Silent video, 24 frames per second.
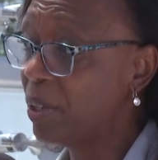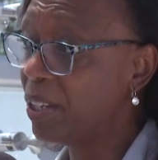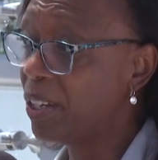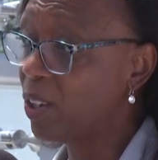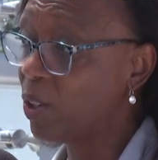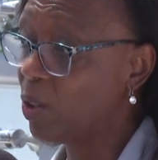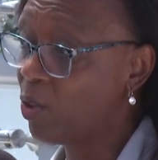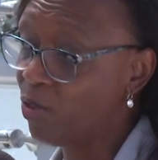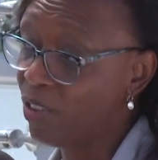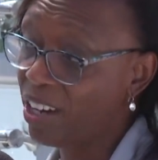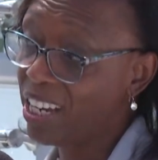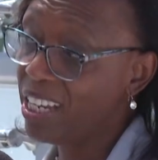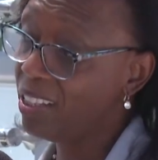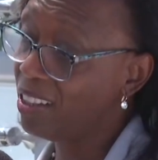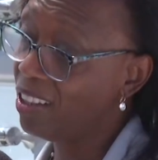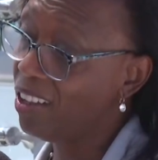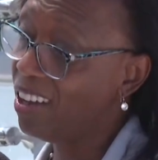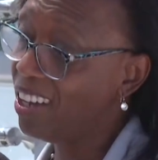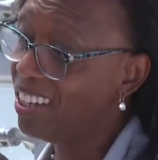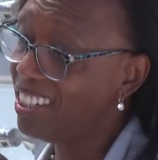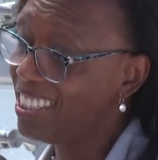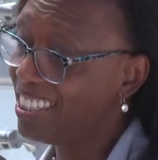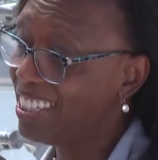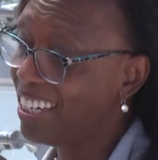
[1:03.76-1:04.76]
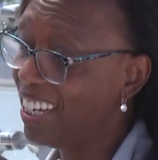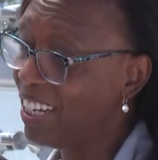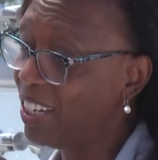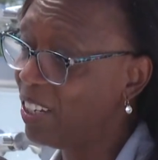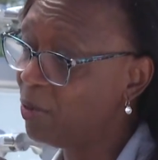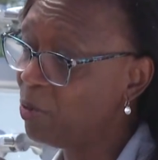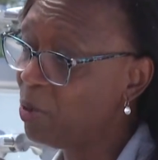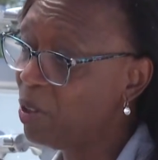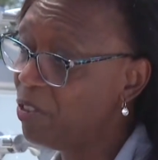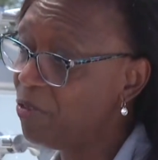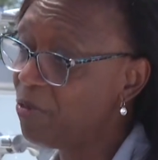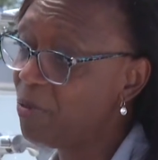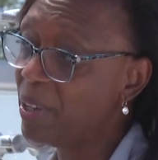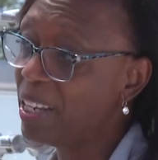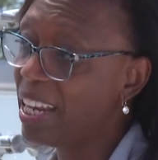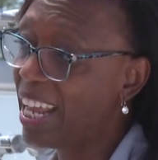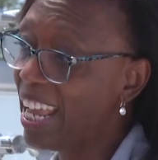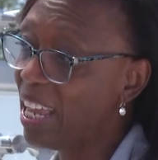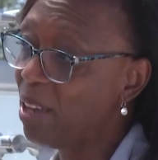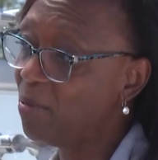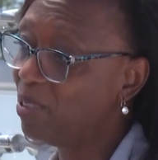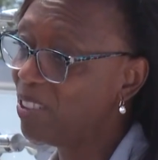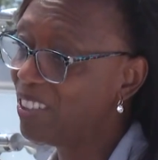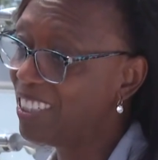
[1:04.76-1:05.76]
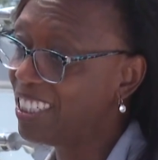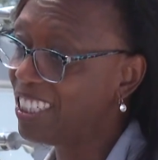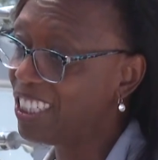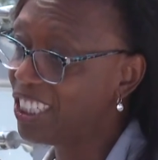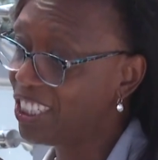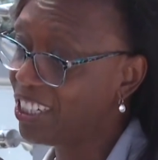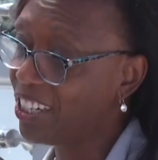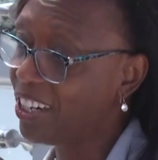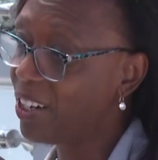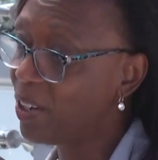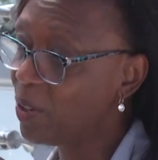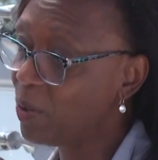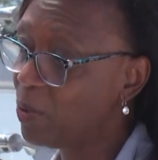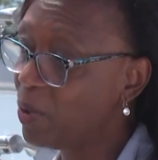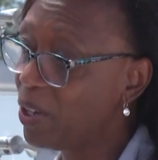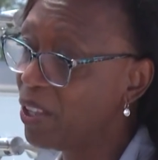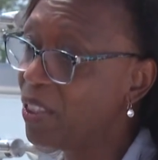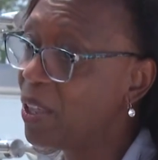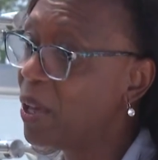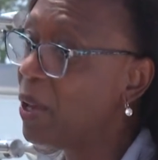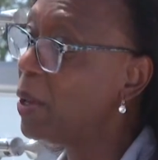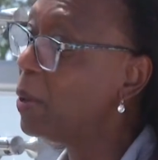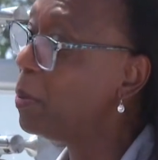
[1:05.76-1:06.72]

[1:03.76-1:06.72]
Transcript: been a great launch and we've been able to share with